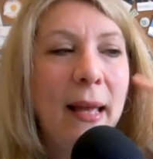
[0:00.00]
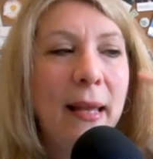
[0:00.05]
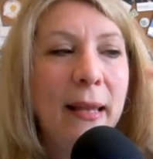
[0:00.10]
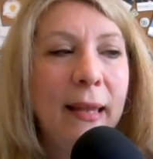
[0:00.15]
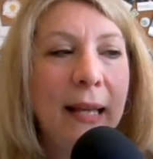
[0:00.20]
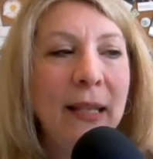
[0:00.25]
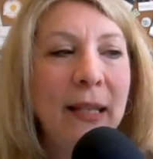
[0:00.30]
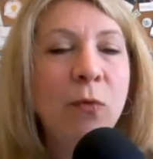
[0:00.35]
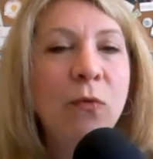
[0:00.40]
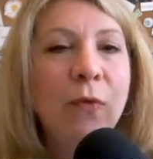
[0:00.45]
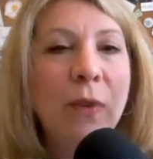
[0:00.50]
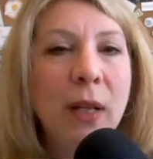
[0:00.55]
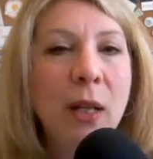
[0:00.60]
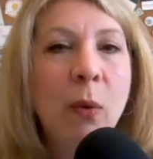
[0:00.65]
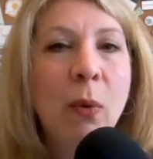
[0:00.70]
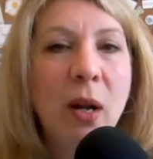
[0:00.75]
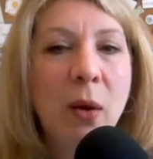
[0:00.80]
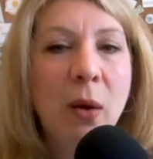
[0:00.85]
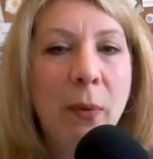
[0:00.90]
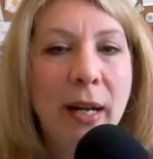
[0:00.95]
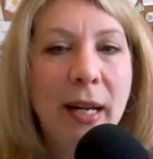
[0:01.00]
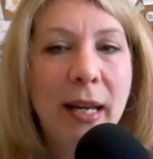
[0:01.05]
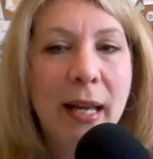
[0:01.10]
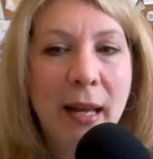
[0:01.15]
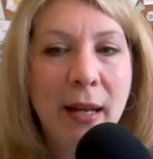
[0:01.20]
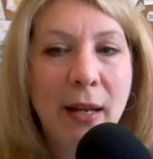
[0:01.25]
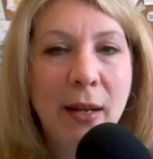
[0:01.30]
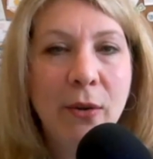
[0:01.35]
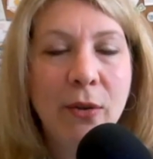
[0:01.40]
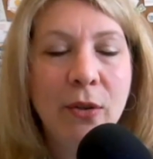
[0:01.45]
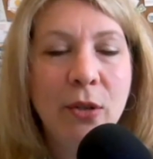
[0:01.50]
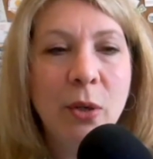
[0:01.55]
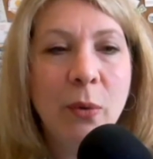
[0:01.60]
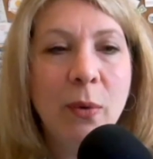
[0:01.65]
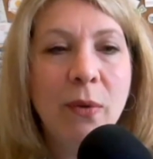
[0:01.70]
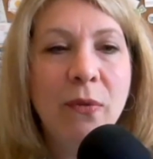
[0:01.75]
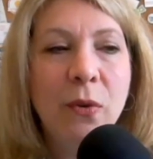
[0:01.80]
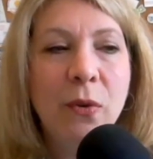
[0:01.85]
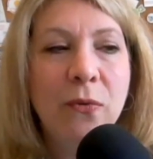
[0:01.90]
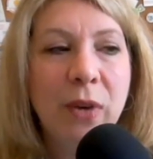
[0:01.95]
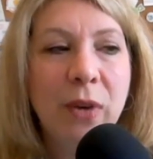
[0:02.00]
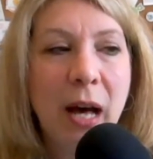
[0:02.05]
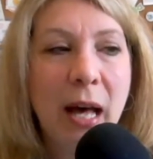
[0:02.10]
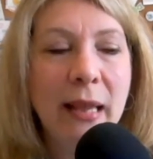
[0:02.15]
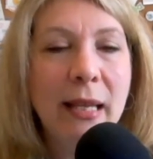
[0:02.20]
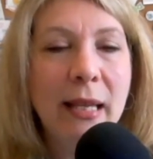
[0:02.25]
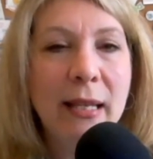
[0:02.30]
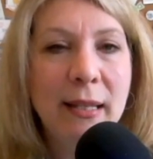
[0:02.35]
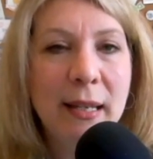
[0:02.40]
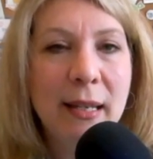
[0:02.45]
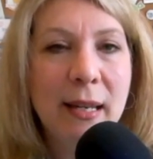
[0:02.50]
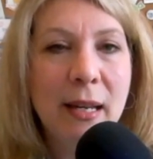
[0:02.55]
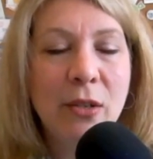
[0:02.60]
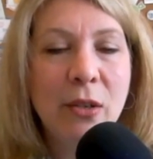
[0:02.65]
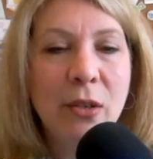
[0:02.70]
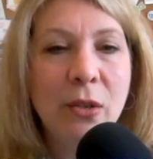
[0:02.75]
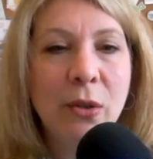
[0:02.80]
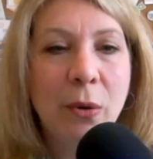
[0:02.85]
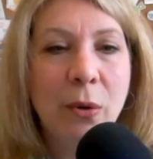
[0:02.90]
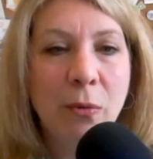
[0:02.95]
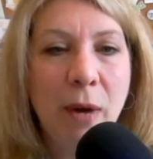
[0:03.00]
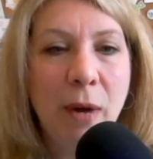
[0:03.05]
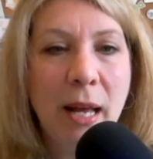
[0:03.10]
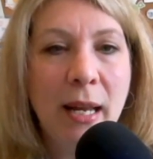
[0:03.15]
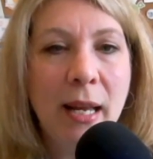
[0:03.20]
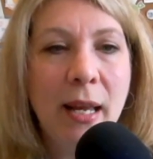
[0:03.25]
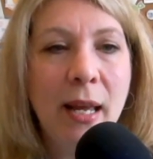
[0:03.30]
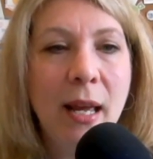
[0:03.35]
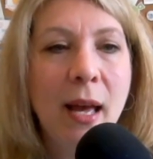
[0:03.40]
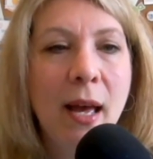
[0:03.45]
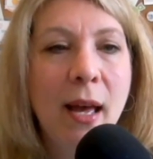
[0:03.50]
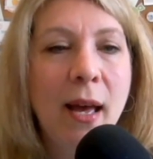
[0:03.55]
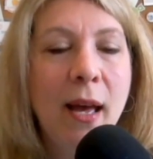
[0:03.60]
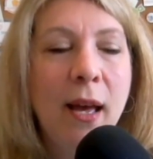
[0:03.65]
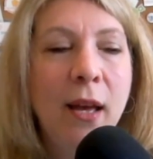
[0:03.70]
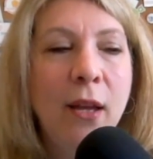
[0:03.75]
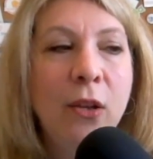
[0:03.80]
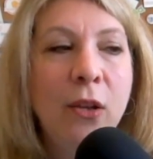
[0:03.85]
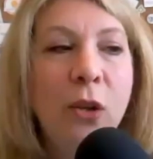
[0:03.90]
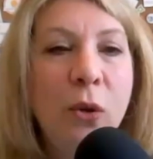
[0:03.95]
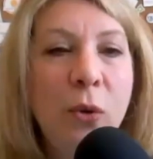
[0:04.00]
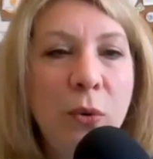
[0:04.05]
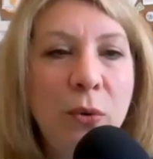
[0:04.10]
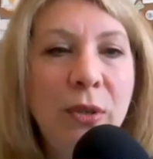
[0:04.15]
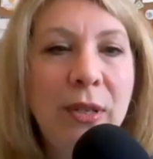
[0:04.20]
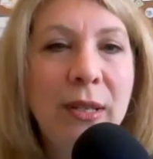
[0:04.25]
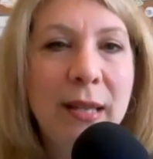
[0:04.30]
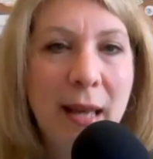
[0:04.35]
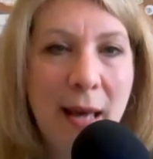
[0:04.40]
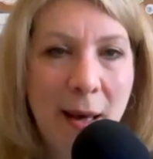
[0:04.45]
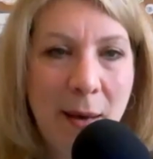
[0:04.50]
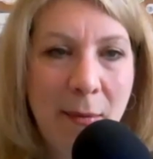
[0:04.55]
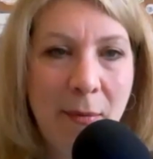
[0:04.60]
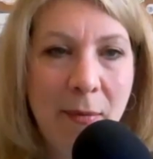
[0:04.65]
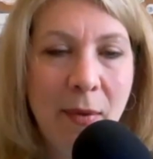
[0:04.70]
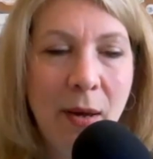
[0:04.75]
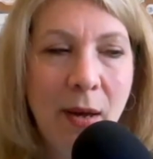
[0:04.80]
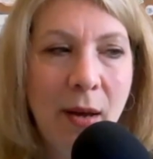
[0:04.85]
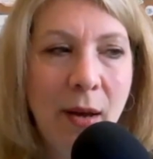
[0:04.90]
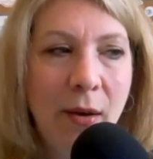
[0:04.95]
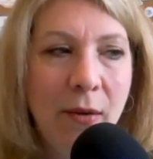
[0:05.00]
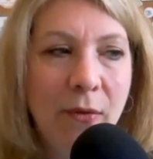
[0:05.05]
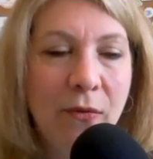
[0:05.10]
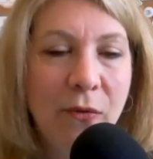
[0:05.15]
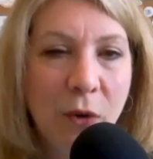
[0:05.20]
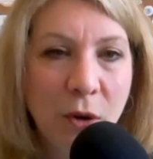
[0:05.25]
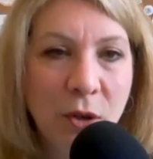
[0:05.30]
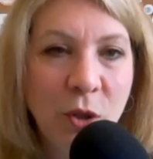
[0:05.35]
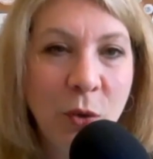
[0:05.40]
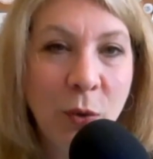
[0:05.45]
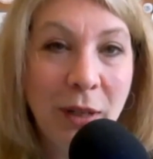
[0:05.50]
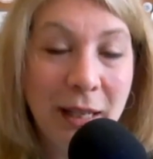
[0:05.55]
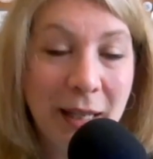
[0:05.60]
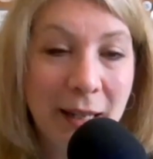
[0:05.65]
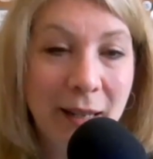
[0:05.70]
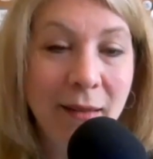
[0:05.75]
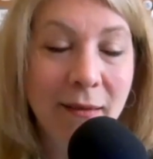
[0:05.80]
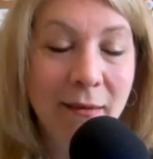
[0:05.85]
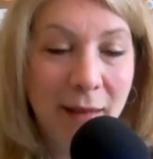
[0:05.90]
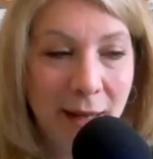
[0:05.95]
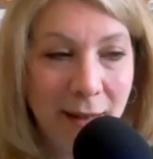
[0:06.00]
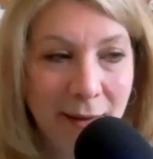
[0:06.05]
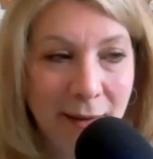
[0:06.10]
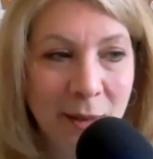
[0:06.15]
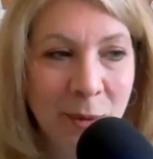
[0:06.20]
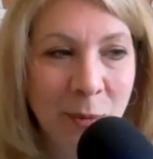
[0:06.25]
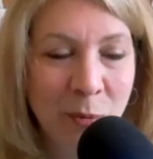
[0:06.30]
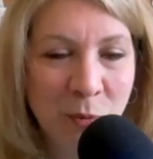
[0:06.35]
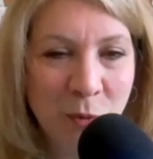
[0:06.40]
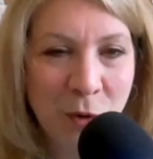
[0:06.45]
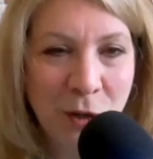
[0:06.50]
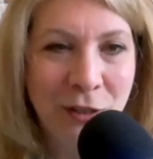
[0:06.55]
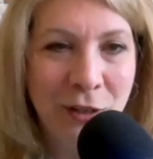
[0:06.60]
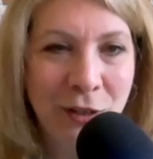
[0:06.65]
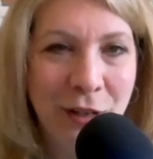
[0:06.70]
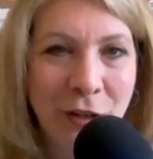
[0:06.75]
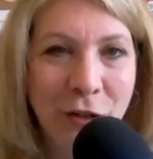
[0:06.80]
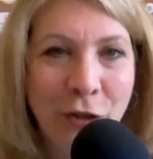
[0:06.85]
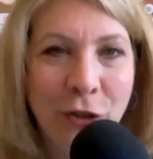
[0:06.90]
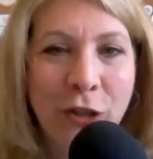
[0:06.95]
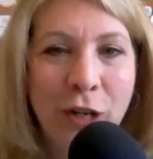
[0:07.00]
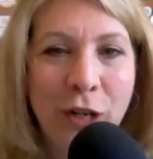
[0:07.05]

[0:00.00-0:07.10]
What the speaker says: that's really what I want to get here too. If you've got these connections already, use them virtually, like this presentation